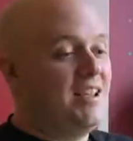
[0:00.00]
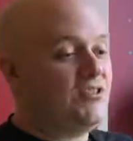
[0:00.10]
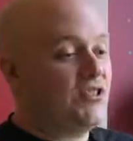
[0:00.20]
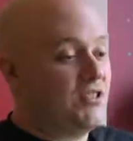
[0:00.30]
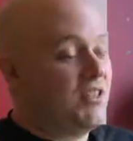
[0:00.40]

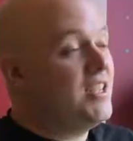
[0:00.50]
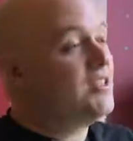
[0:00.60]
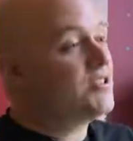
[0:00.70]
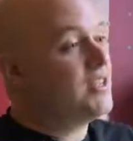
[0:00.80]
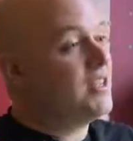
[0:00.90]
it's just really
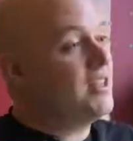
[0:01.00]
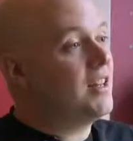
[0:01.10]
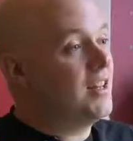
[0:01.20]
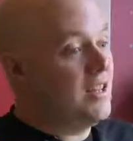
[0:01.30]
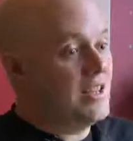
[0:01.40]
interesting to
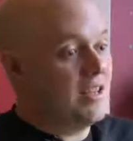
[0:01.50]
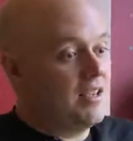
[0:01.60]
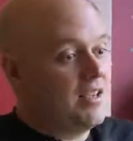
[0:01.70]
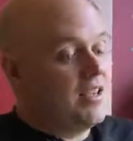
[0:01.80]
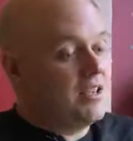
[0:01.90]
think,
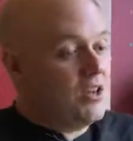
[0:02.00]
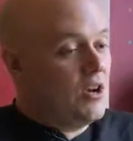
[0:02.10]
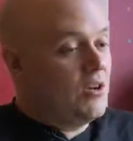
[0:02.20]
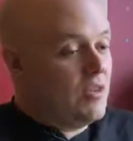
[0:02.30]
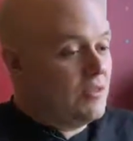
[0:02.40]

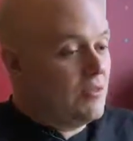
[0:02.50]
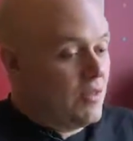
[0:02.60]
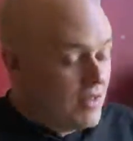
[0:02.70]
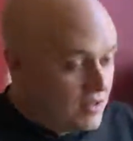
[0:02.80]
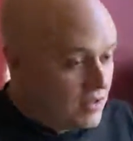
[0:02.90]
in
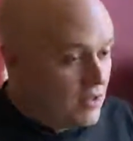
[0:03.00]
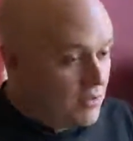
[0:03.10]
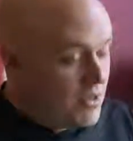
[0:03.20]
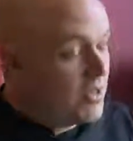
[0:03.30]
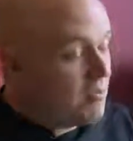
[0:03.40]
something that's still a
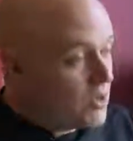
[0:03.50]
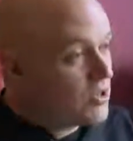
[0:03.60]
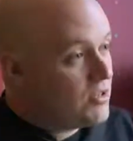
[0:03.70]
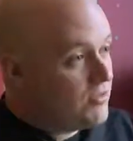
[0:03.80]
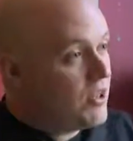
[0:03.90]
really
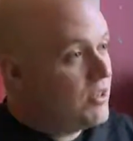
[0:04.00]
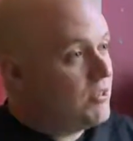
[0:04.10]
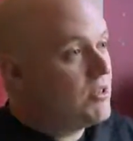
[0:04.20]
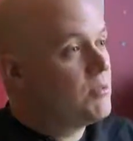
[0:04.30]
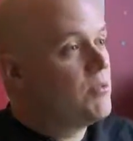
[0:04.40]
immersive
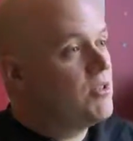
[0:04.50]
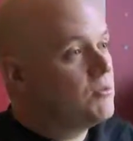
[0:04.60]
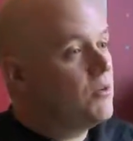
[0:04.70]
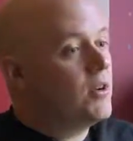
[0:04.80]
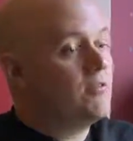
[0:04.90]
narrative
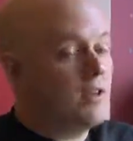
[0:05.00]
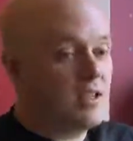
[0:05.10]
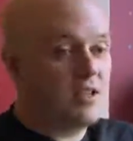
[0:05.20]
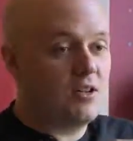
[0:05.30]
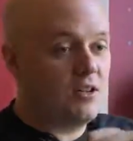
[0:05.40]
experience, what if I
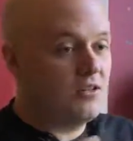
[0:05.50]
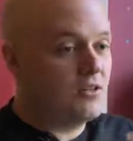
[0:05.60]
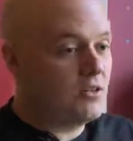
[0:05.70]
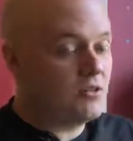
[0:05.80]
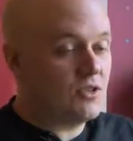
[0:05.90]
can
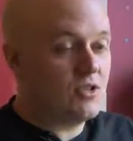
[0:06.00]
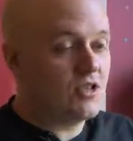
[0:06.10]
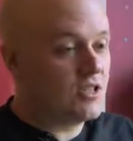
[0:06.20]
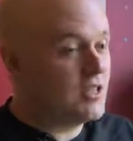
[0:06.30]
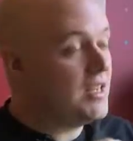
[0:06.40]
also just
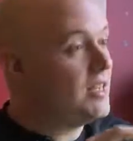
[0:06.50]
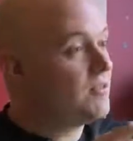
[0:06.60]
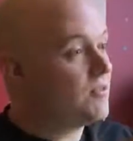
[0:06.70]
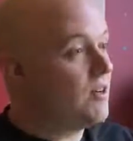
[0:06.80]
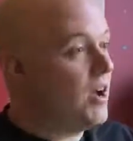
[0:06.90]
see it
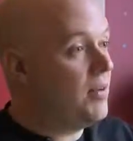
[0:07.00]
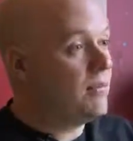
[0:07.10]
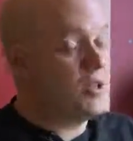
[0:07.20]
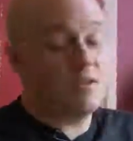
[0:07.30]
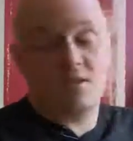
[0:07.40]

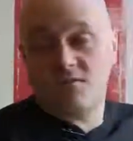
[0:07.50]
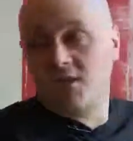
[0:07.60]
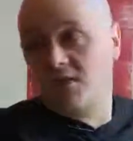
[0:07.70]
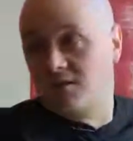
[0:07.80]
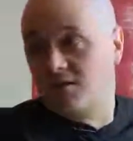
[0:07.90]
from, a
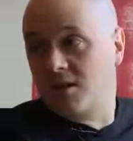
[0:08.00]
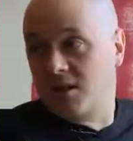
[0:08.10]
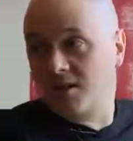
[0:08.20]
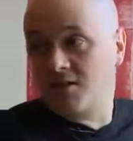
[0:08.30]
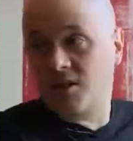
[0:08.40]
civilian who's
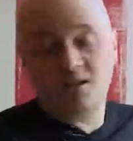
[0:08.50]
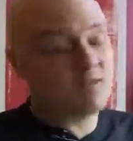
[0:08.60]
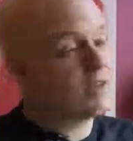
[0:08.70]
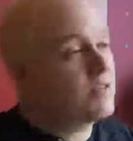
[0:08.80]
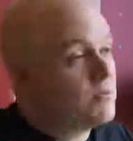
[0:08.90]
caught in the
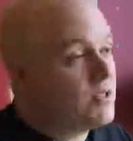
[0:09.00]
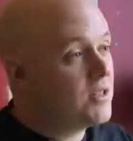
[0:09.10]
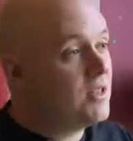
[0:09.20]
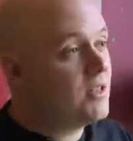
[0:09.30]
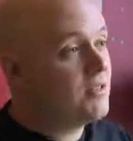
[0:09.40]
crossfire, as we
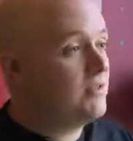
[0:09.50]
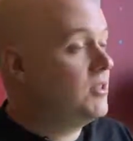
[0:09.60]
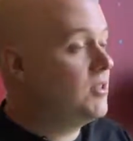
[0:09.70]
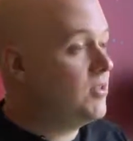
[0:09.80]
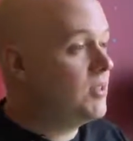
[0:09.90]
saw,
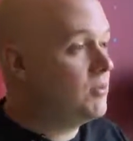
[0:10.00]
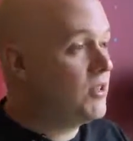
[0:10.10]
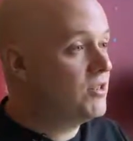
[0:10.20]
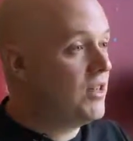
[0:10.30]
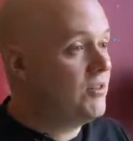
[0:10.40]
in the
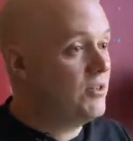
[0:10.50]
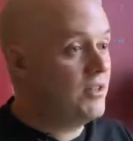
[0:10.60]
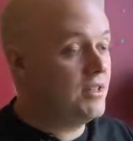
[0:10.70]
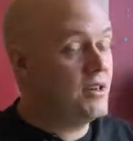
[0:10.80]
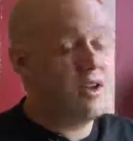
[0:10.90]
bridge level,
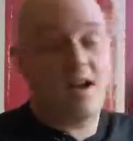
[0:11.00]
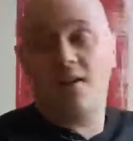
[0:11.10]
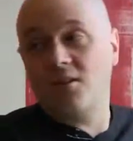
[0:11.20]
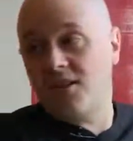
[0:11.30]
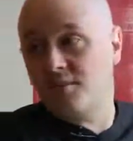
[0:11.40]
and, how
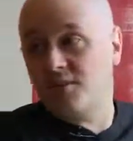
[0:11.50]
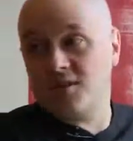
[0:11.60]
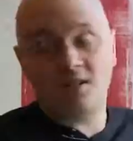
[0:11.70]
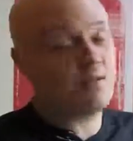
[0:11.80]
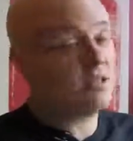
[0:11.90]
are they
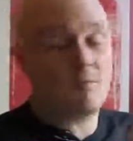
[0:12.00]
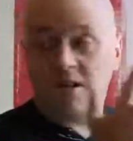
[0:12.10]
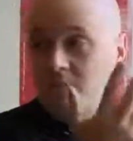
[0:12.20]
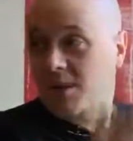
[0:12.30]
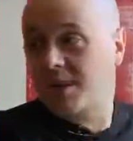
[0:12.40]
perceiving the
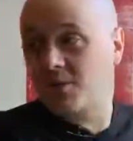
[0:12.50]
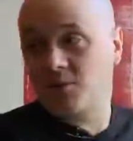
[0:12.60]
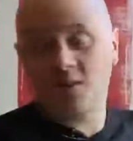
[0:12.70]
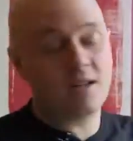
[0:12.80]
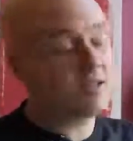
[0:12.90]
men in black who
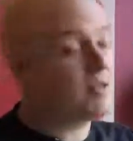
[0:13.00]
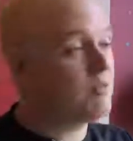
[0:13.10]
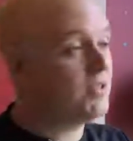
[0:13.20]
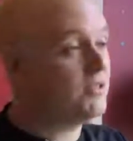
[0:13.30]
are running on the bridge?